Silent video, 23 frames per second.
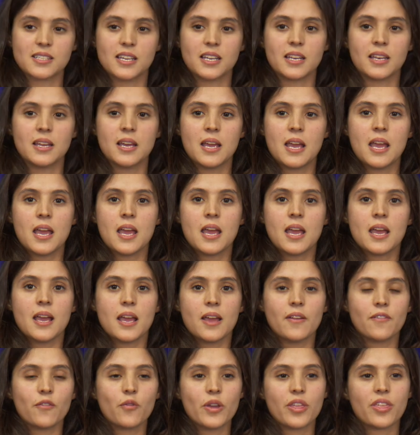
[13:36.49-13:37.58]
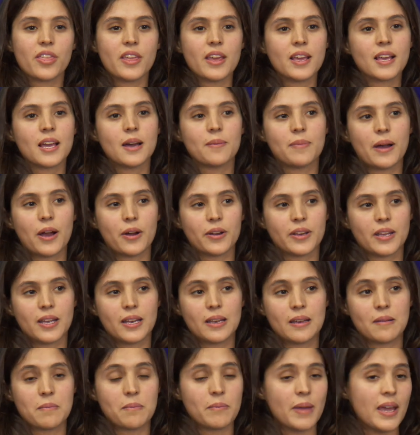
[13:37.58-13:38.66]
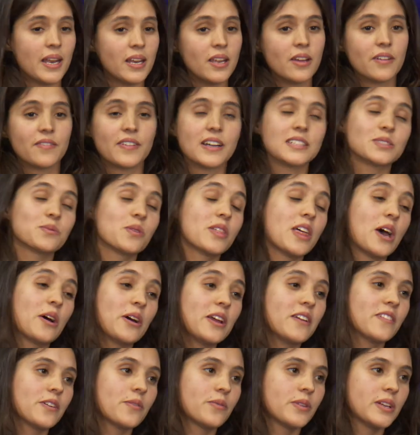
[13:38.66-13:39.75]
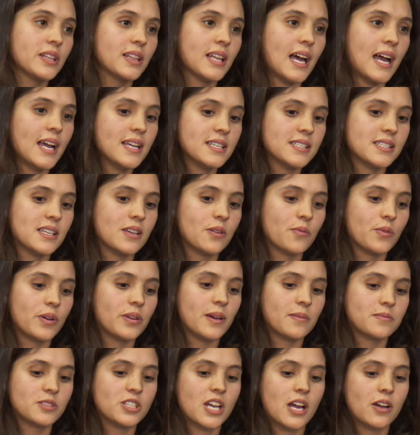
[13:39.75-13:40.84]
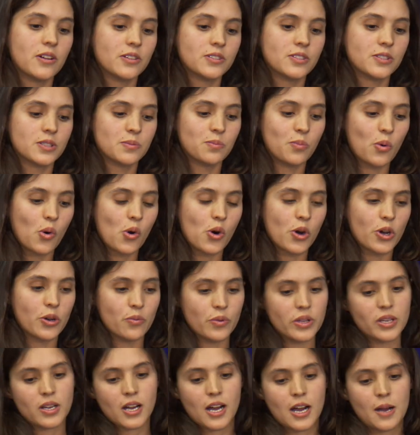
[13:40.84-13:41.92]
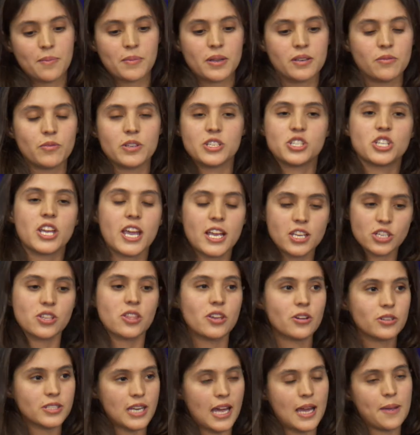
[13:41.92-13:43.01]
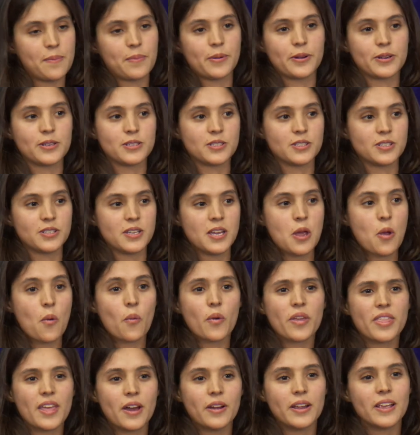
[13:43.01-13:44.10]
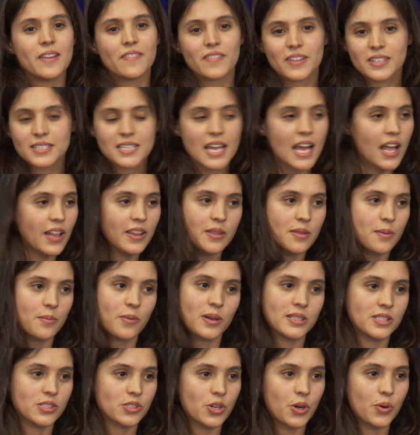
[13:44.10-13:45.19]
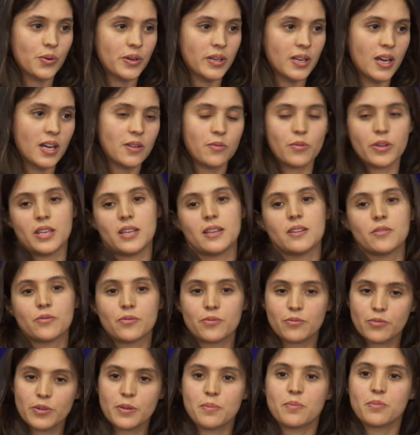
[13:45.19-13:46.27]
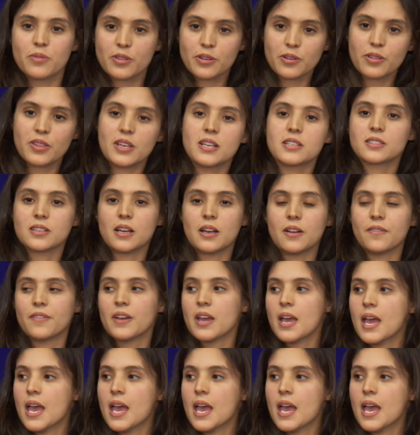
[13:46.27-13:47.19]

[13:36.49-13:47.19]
And if we think about it, many of us, without even realizing, when a child's born, we come and we change their diapers without even telling them what's going on. We rip their things off.